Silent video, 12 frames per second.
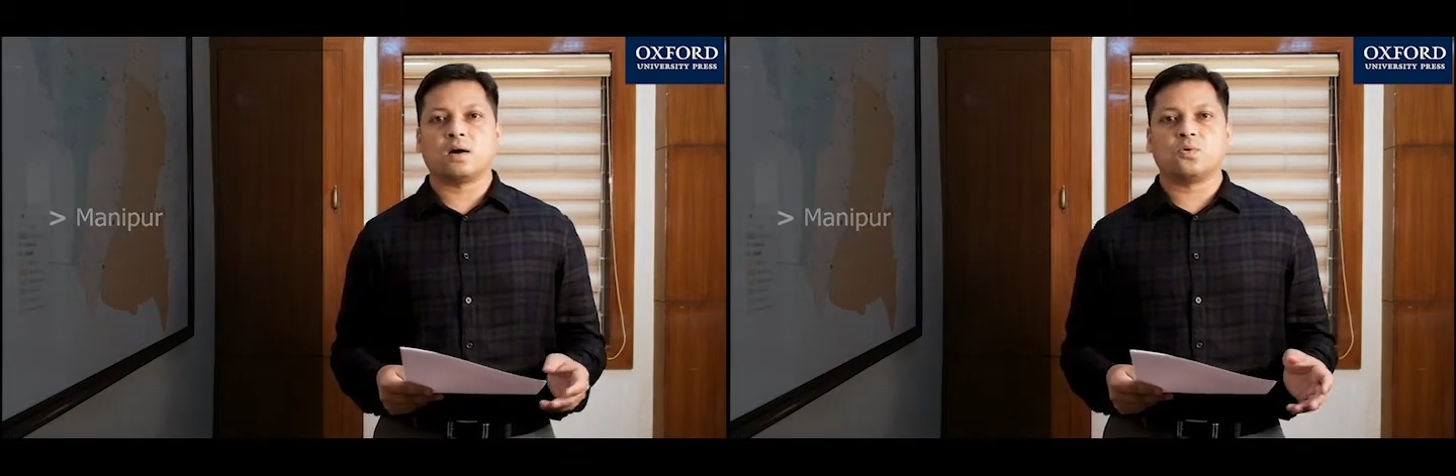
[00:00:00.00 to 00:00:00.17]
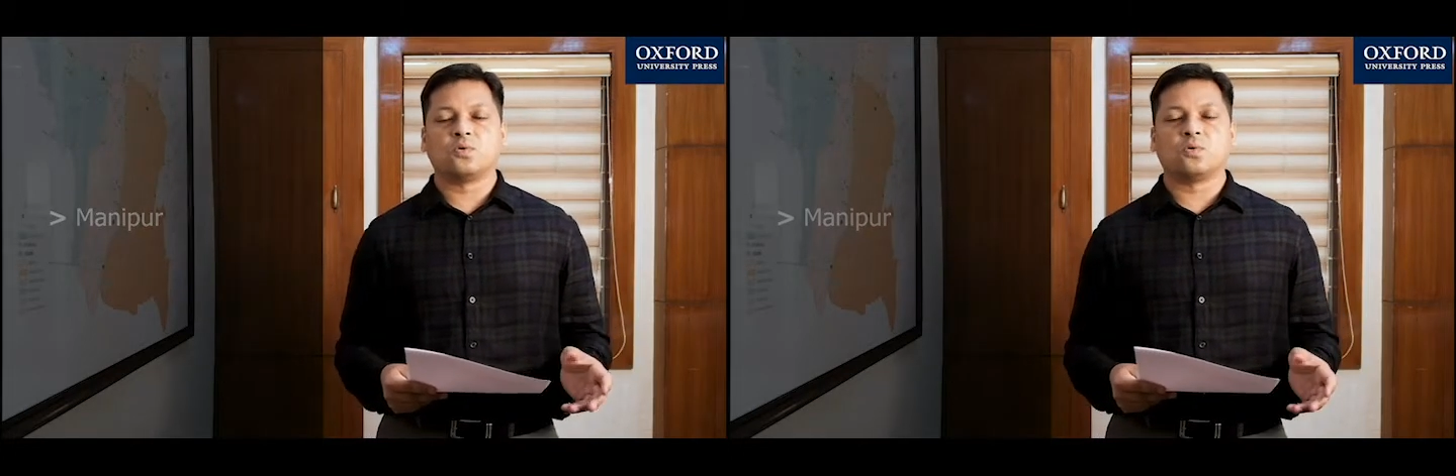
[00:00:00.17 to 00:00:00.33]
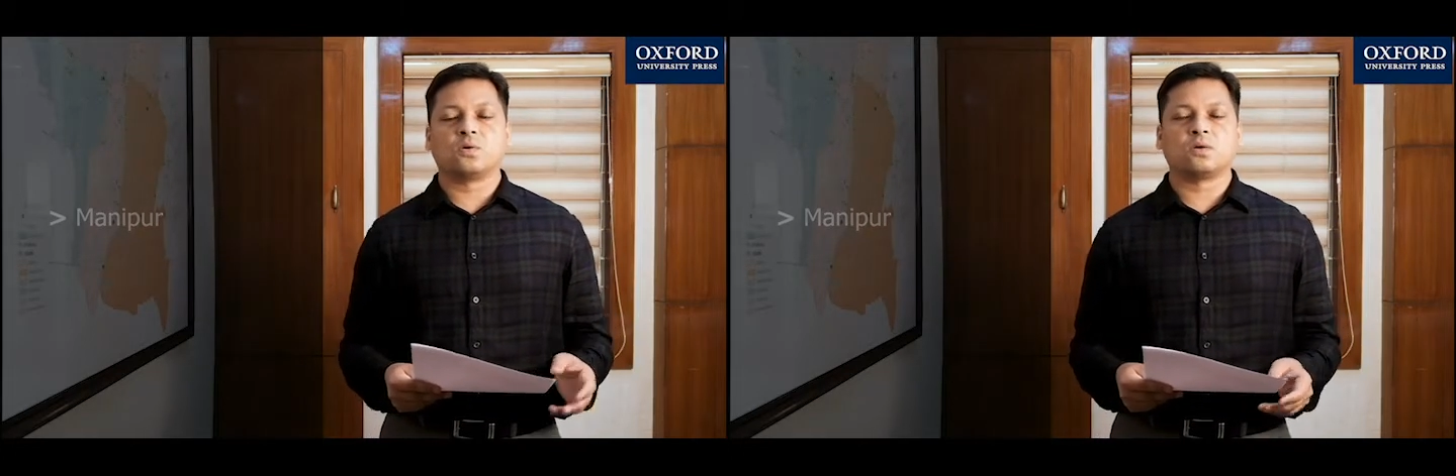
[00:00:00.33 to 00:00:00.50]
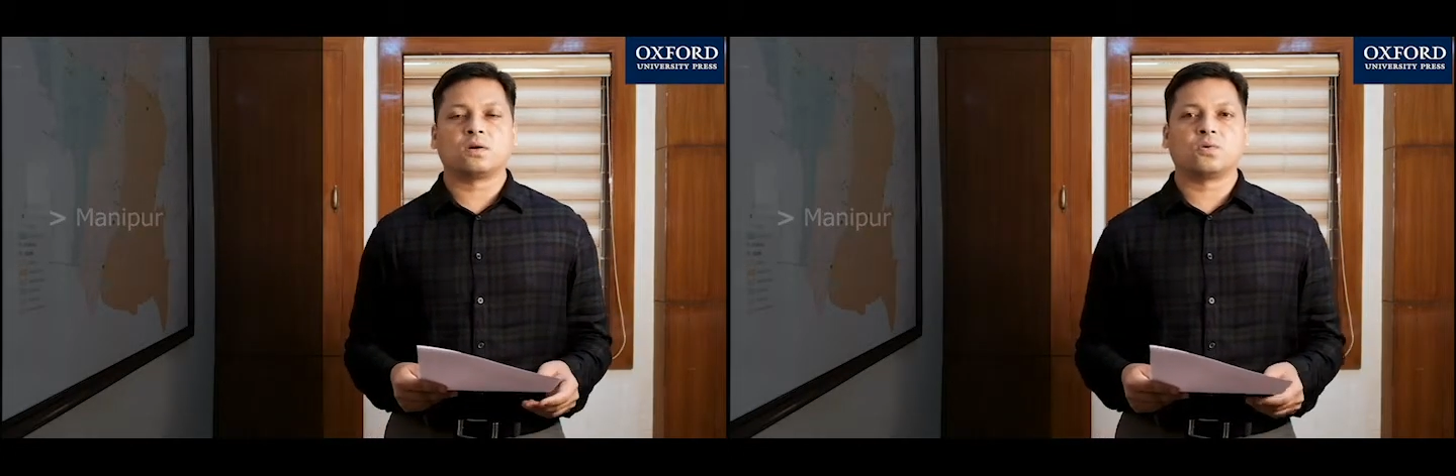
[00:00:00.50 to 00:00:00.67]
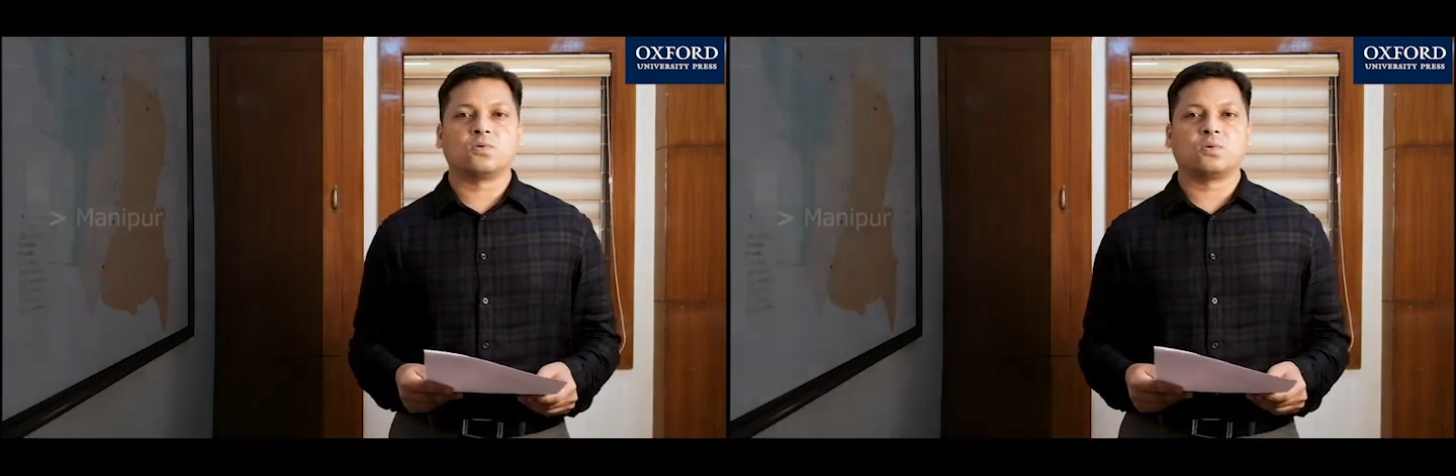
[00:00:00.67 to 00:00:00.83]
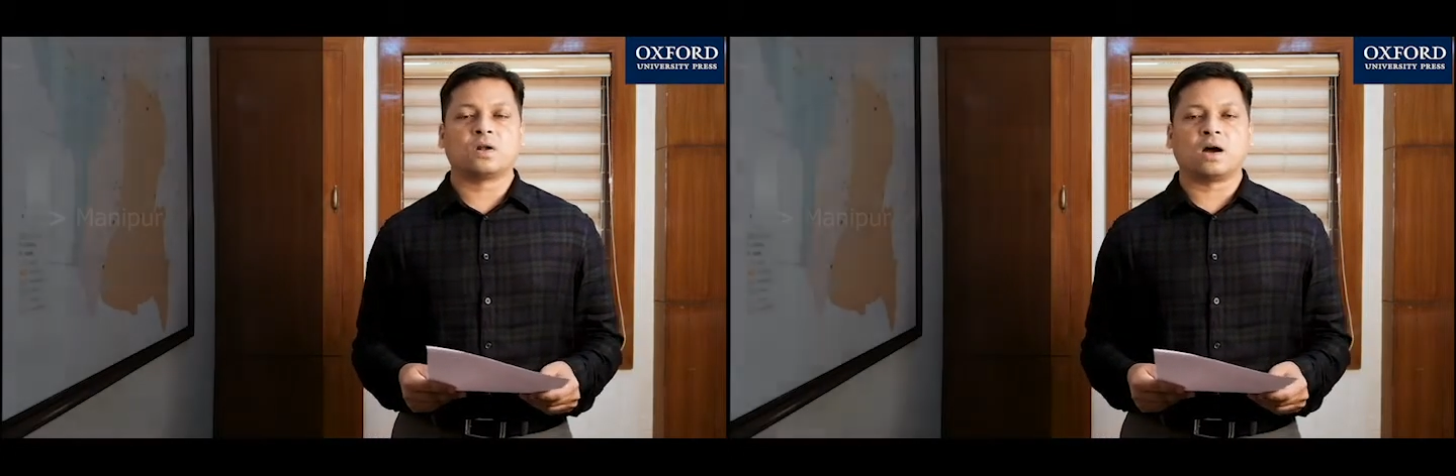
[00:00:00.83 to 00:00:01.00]

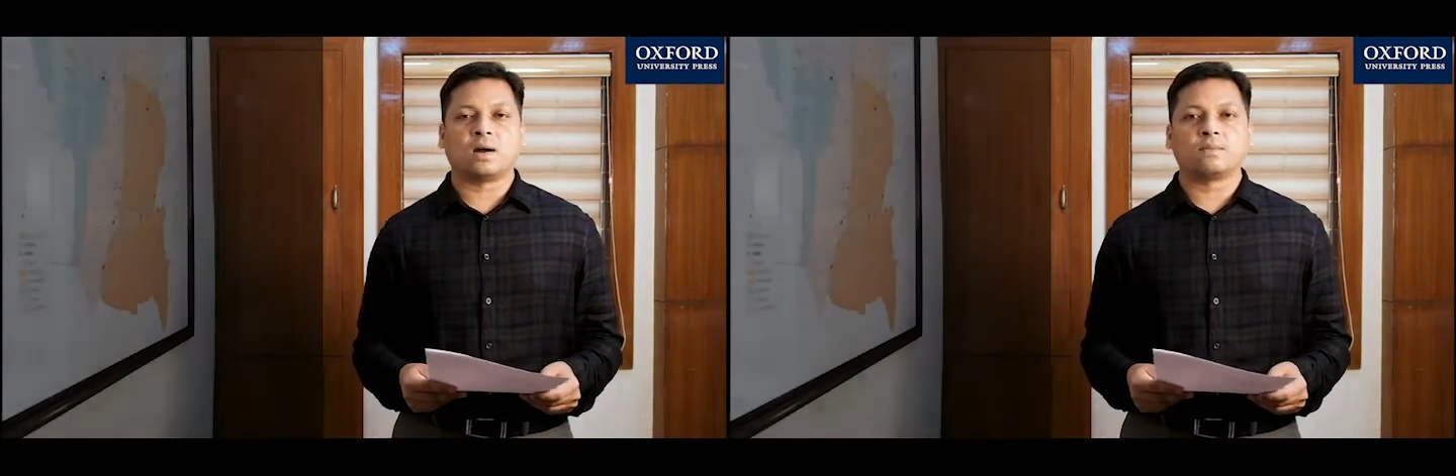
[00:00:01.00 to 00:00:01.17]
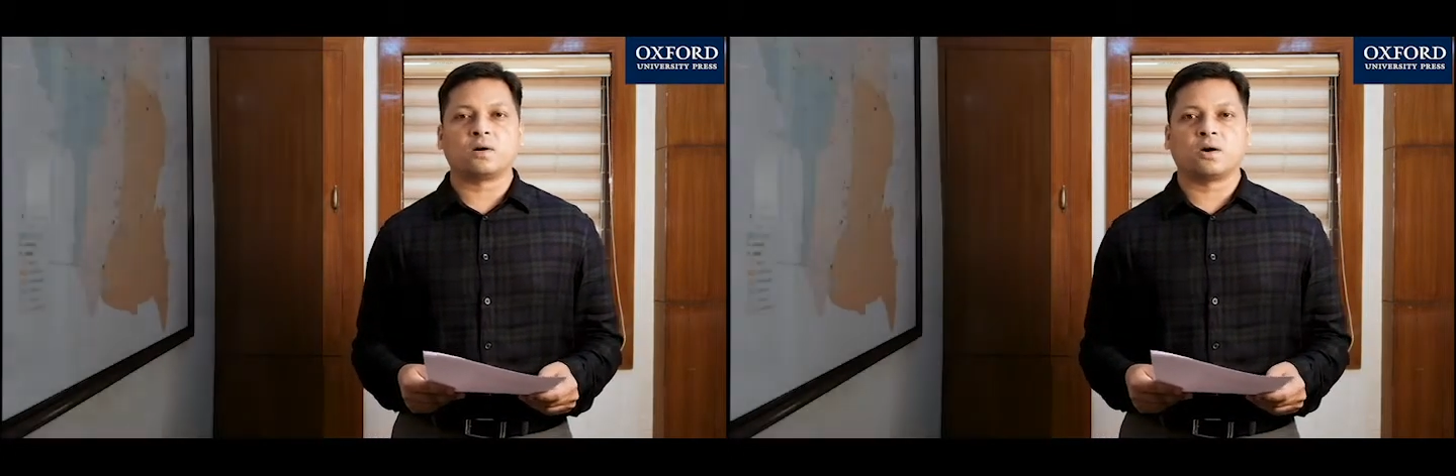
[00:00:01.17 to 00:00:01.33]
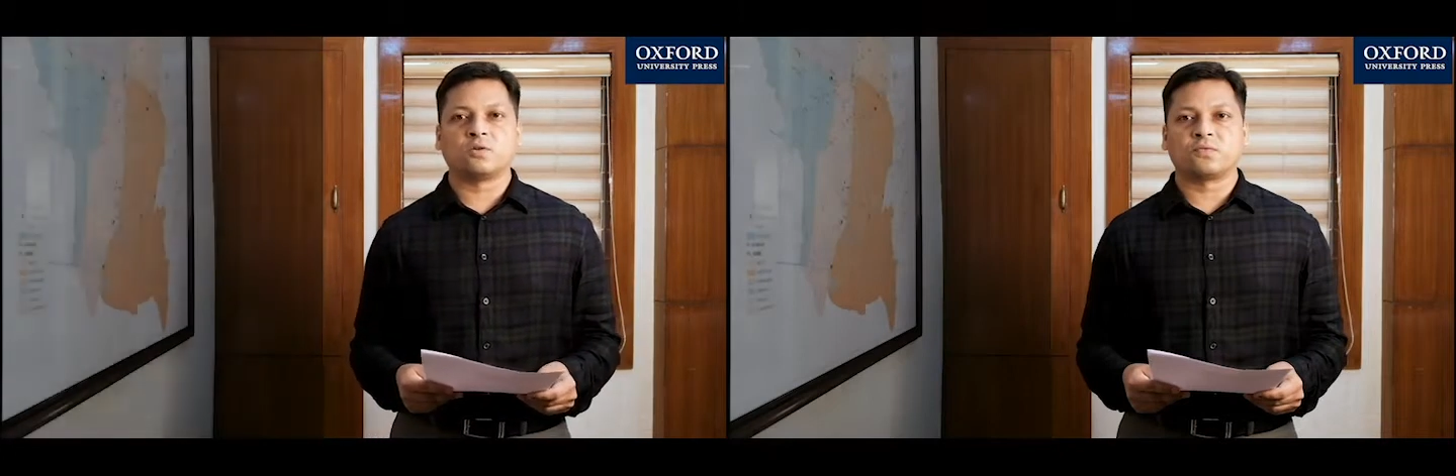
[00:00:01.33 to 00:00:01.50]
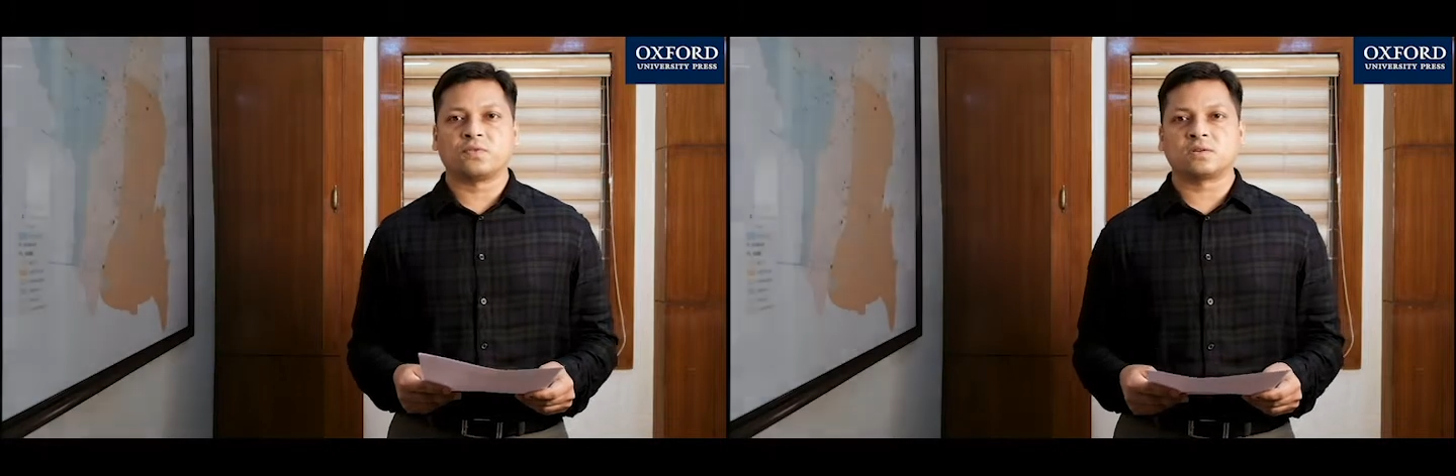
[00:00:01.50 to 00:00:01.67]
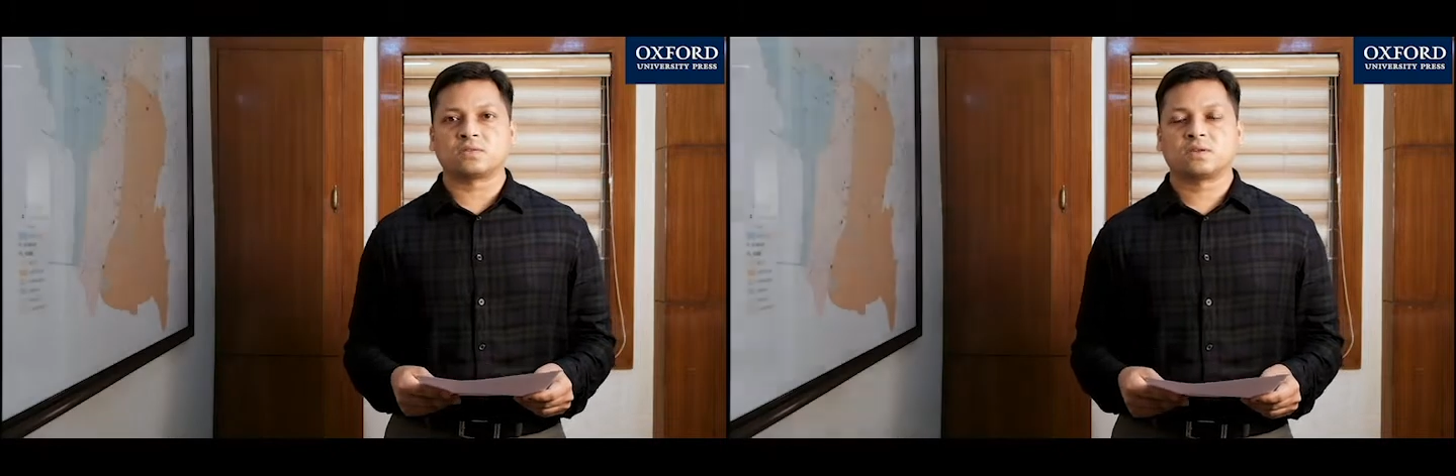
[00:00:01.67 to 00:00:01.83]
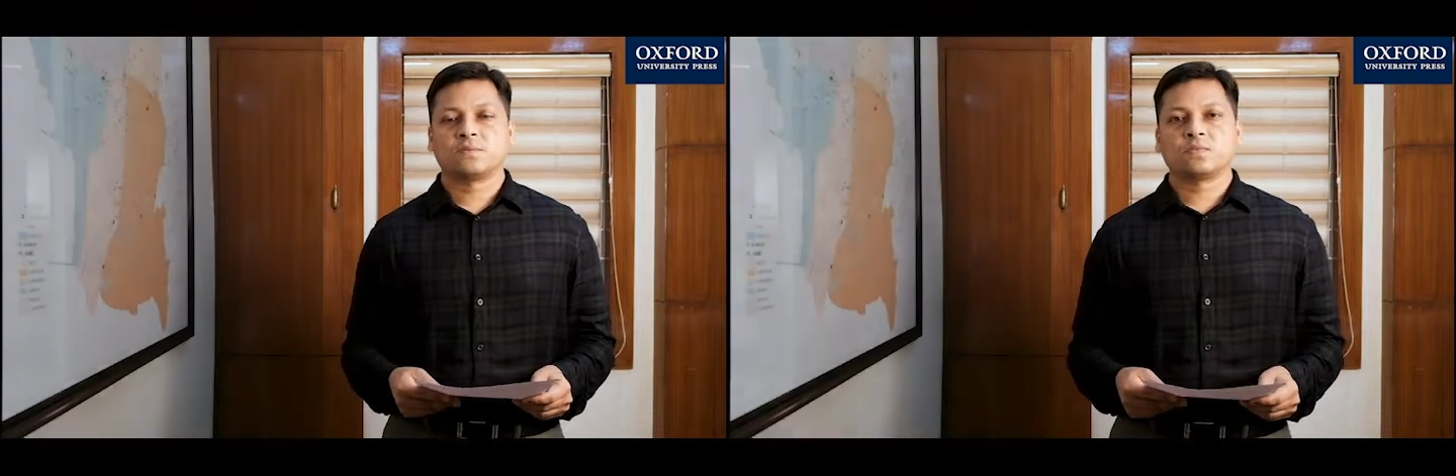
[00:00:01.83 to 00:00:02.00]
armed
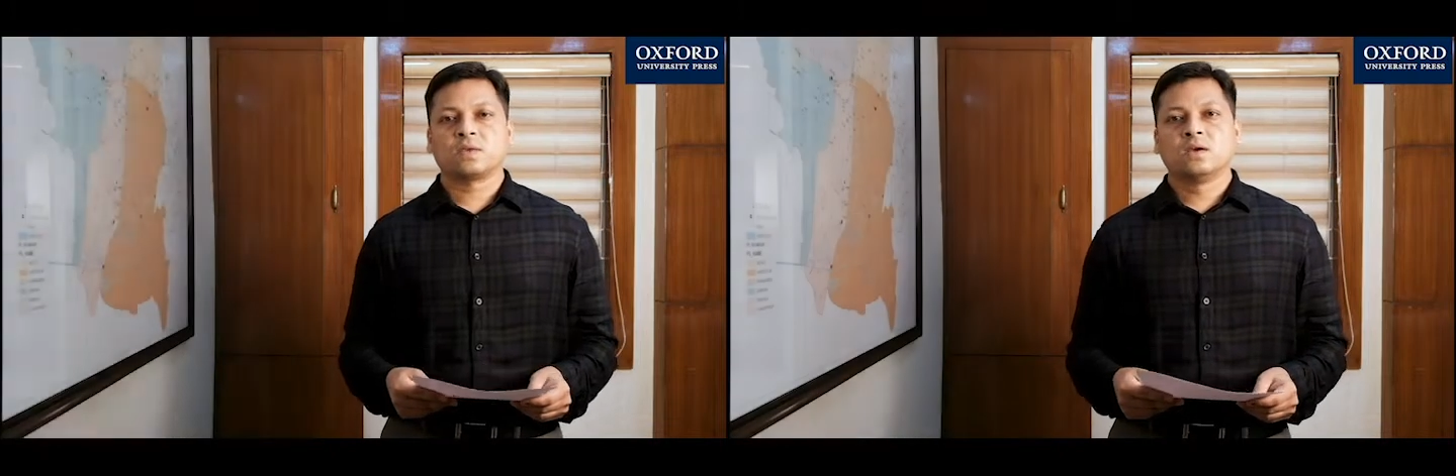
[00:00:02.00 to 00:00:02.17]
outfits,